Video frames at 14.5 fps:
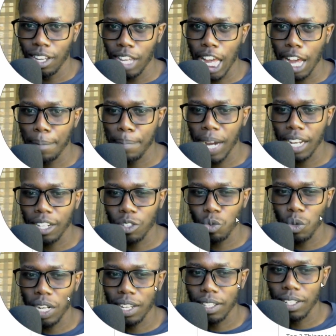But
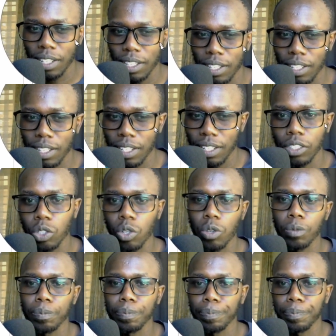what does it take?
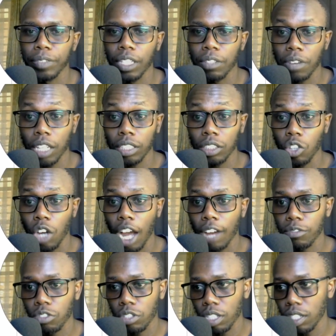So first, you have
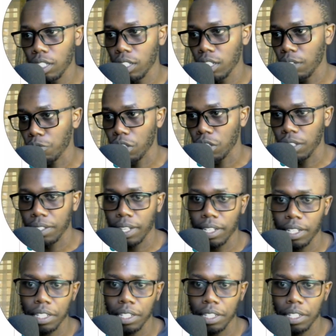to register for this site.